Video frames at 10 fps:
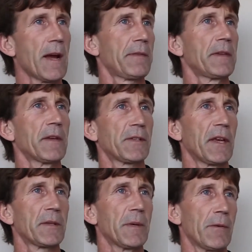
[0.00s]
got the
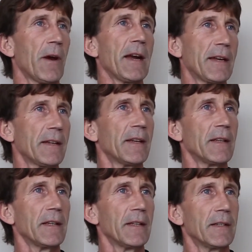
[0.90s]
assessment right.
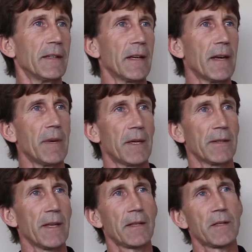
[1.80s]
Okay,
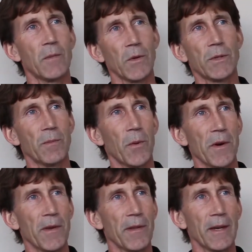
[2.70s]
because that's the most
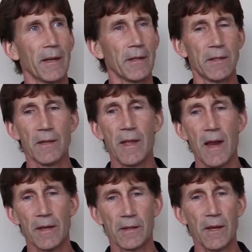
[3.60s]
important thing, is did
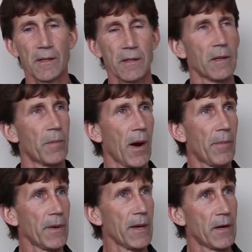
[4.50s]
they assess the
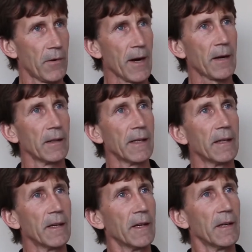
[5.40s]
property
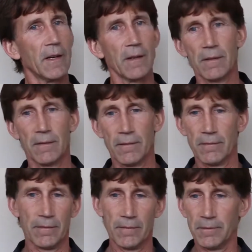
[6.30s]
correctly?
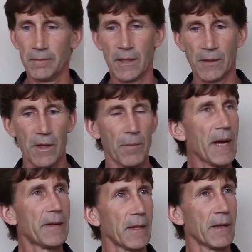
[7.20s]
Because they're
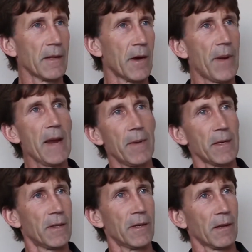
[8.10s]
basing their
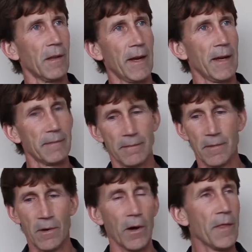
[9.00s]
payment to the client
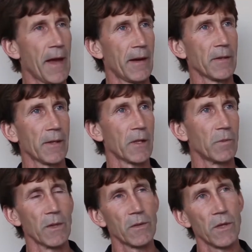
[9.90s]
on that
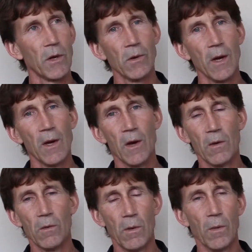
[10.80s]
assessment. So
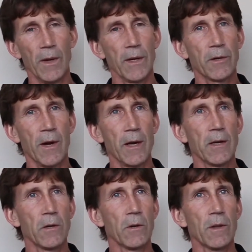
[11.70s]
what we want to try and
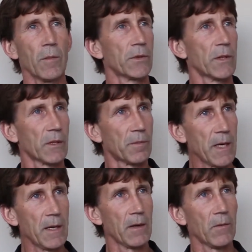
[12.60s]
do in the most
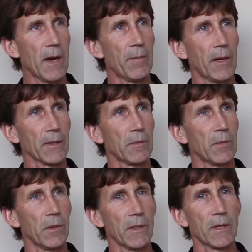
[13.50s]
expedient way
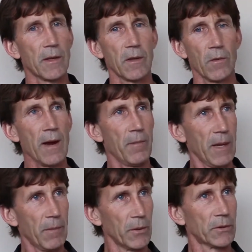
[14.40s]
possible is get the right
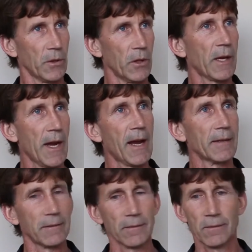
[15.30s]
people to look
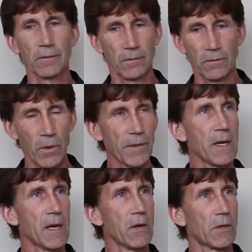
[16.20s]
at what
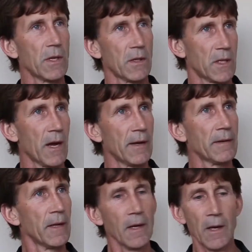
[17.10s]
the EQC has
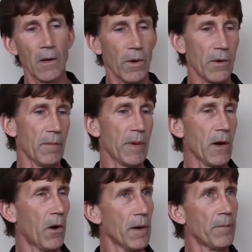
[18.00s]
done, whether it
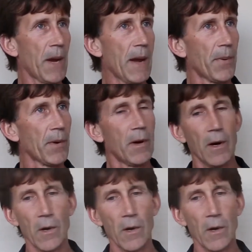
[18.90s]
be on paper